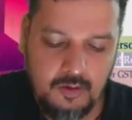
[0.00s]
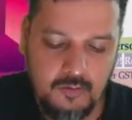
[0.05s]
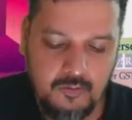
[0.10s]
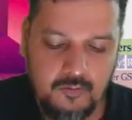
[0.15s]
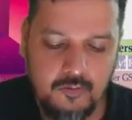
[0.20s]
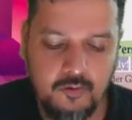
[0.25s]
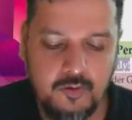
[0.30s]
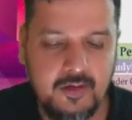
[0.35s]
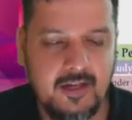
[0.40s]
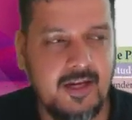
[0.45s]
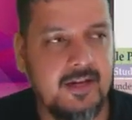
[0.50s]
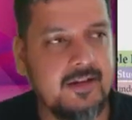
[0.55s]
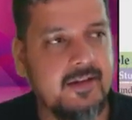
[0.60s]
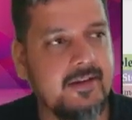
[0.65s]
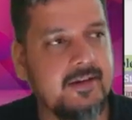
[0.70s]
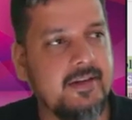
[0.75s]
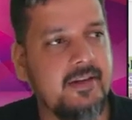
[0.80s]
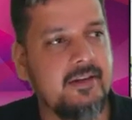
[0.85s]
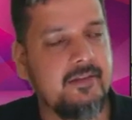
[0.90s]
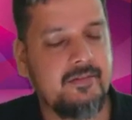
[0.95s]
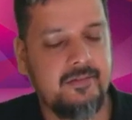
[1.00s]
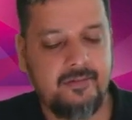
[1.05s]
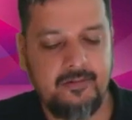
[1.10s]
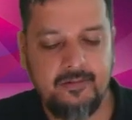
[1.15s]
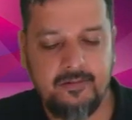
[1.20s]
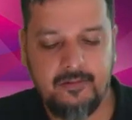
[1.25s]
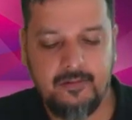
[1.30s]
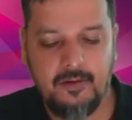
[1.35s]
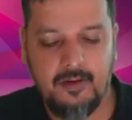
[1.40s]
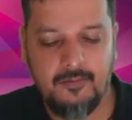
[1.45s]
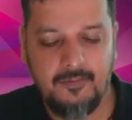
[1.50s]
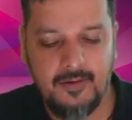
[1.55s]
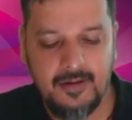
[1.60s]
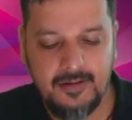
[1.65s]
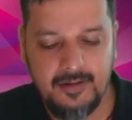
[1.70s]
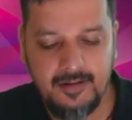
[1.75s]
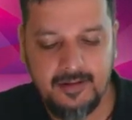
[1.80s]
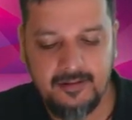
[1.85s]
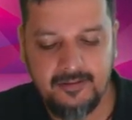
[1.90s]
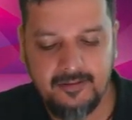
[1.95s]
4 categories of
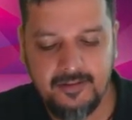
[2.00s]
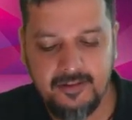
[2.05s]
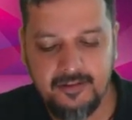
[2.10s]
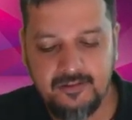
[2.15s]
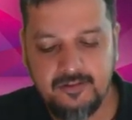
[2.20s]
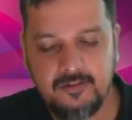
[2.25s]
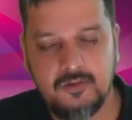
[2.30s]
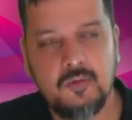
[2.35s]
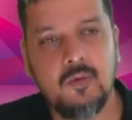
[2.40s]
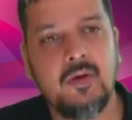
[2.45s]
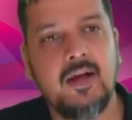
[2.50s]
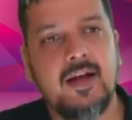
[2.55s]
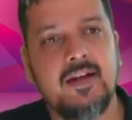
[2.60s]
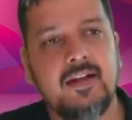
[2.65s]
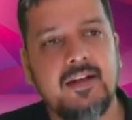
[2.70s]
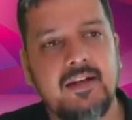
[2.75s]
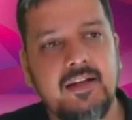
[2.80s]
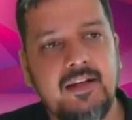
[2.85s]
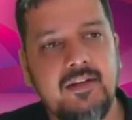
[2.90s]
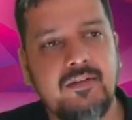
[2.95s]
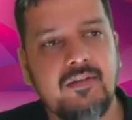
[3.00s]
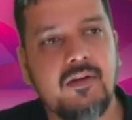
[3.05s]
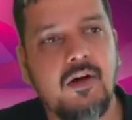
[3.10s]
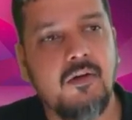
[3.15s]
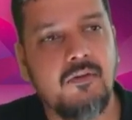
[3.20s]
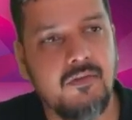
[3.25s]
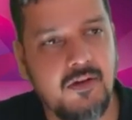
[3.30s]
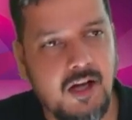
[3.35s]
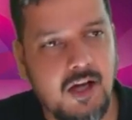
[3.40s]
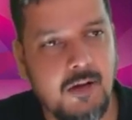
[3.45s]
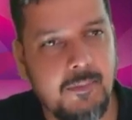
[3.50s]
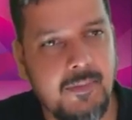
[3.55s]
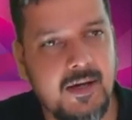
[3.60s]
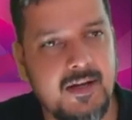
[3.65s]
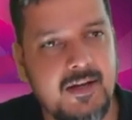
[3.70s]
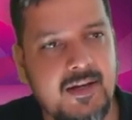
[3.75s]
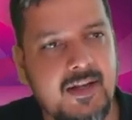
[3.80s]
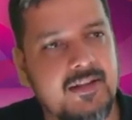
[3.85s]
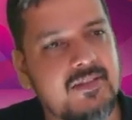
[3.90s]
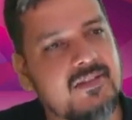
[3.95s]
agriculturalist, 2 categories of
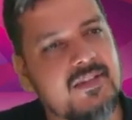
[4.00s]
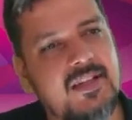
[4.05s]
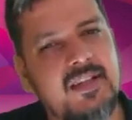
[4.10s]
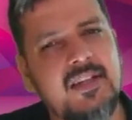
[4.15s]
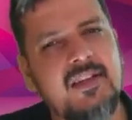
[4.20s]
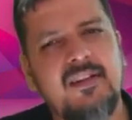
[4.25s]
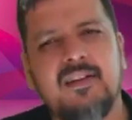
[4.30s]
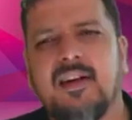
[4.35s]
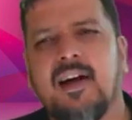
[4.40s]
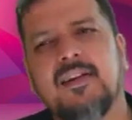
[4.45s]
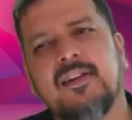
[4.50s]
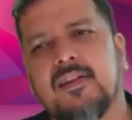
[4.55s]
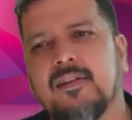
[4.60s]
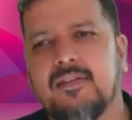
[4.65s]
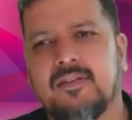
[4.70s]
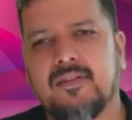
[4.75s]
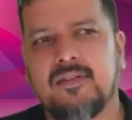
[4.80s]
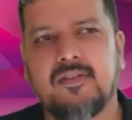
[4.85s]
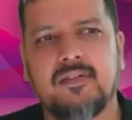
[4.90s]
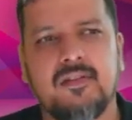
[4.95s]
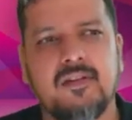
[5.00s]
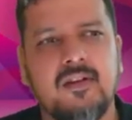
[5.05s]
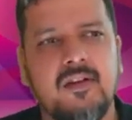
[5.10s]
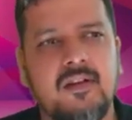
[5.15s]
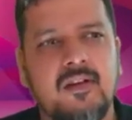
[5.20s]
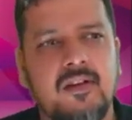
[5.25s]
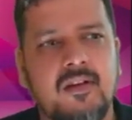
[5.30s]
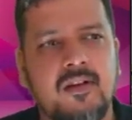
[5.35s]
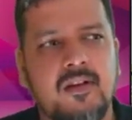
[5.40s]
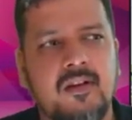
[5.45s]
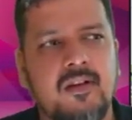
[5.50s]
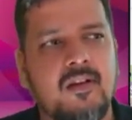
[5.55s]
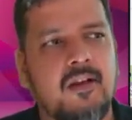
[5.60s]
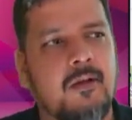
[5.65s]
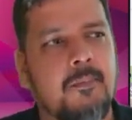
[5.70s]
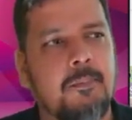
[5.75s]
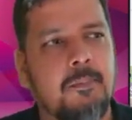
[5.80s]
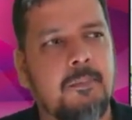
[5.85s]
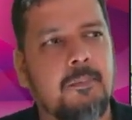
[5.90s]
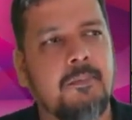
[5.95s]
garment and 3 others.
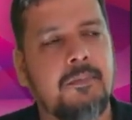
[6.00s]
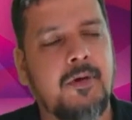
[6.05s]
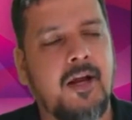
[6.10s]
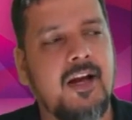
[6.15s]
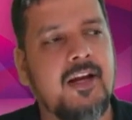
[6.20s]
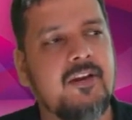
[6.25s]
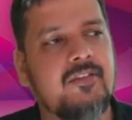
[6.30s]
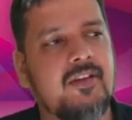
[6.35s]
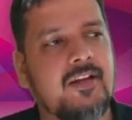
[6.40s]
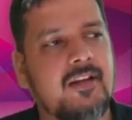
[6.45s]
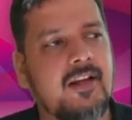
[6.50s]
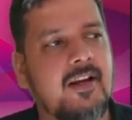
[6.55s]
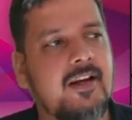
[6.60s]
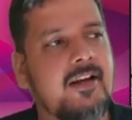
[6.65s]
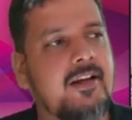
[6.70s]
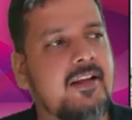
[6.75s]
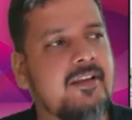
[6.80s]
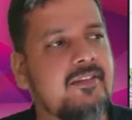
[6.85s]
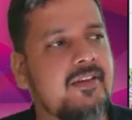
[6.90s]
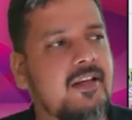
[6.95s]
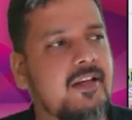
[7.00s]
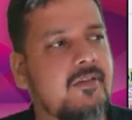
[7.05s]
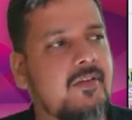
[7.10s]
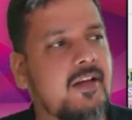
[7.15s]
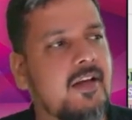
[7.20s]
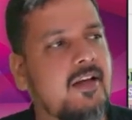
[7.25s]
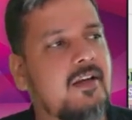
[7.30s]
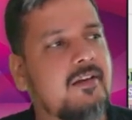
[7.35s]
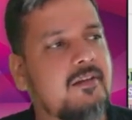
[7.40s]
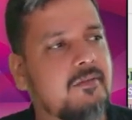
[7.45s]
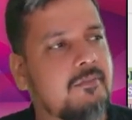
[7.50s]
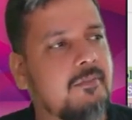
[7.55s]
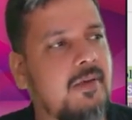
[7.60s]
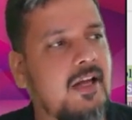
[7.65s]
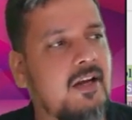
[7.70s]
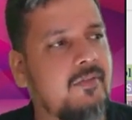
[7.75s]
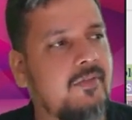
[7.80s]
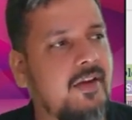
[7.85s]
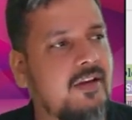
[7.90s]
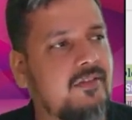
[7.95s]
Priority sector lending certificate,
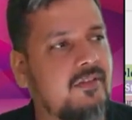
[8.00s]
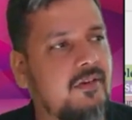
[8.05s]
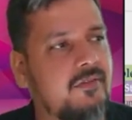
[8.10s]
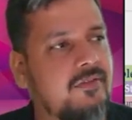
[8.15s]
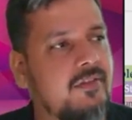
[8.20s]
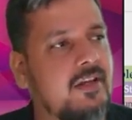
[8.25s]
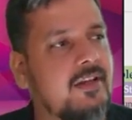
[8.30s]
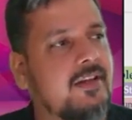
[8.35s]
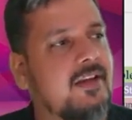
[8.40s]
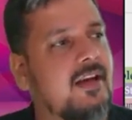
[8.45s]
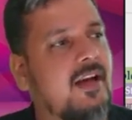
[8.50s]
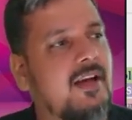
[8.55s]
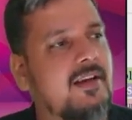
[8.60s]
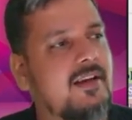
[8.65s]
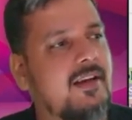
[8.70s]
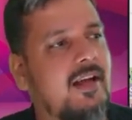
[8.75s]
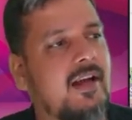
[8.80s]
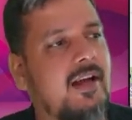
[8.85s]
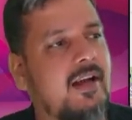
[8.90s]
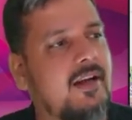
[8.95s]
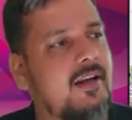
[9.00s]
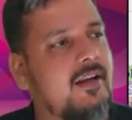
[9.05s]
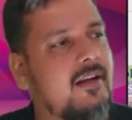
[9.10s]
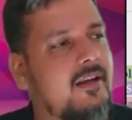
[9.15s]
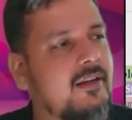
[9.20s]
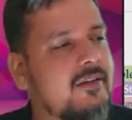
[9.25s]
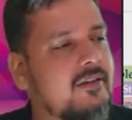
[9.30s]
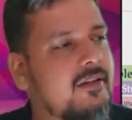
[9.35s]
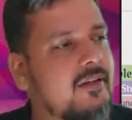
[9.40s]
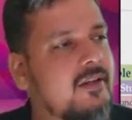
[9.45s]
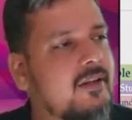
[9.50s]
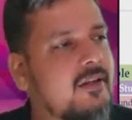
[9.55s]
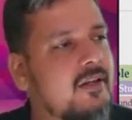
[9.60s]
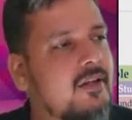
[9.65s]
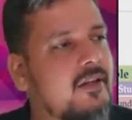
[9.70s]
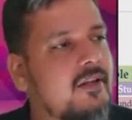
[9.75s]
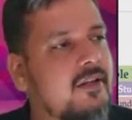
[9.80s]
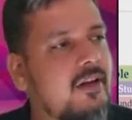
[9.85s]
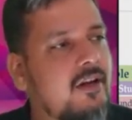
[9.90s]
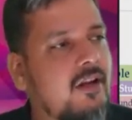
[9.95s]
manufacture of silk yarn, and
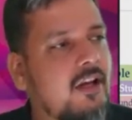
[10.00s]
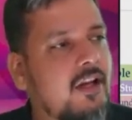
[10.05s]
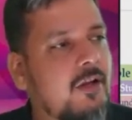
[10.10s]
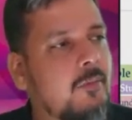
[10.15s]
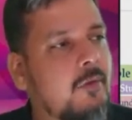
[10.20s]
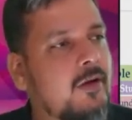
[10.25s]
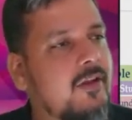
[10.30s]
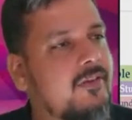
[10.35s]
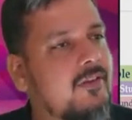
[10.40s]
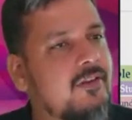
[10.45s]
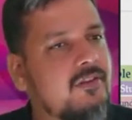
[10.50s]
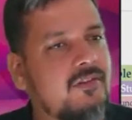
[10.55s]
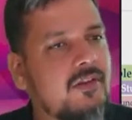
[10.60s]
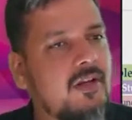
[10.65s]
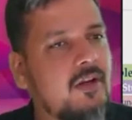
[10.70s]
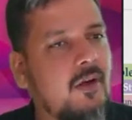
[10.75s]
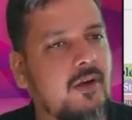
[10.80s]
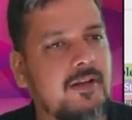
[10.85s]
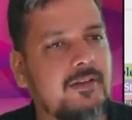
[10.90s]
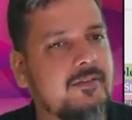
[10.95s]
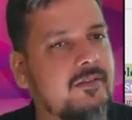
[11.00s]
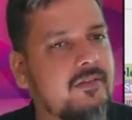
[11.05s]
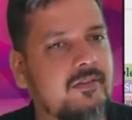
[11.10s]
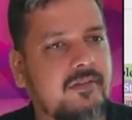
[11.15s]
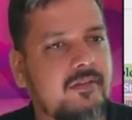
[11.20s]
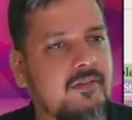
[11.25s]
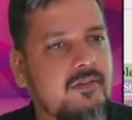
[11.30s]
you're talking about essential oils.